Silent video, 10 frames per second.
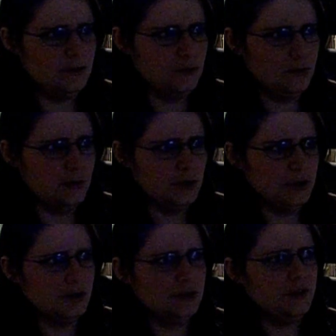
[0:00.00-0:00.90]

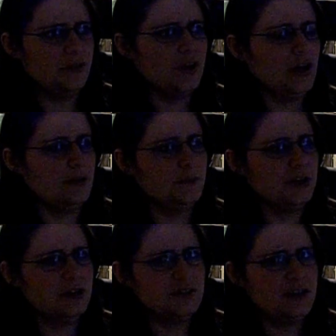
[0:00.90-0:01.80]
Or that
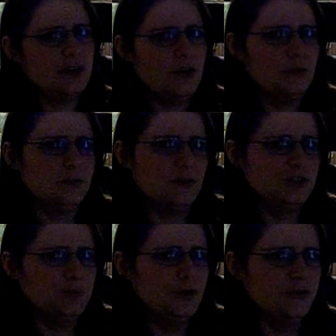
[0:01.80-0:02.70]
because I go and
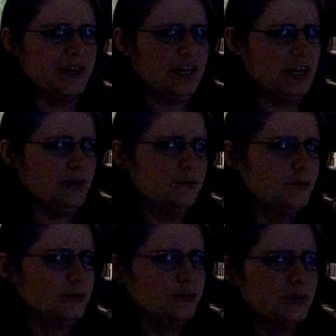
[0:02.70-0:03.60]
watch a movie, I am
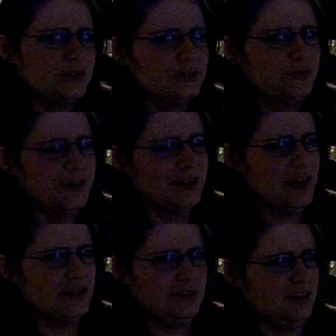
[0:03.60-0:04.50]
going to want to
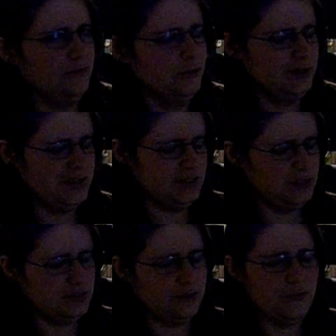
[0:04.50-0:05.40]
reenact every
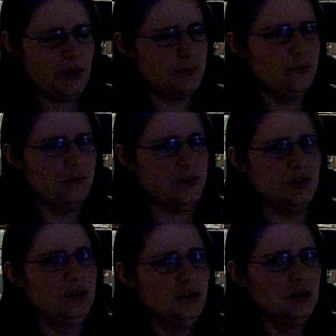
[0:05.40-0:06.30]
scene of that
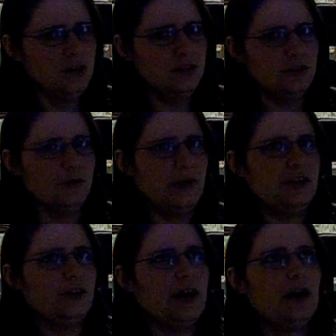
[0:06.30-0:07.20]
movie, no
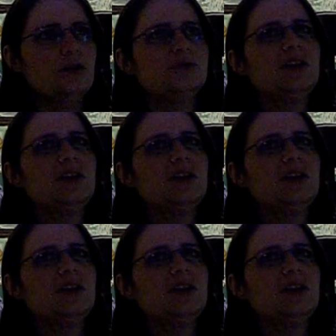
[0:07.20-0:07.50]
matter how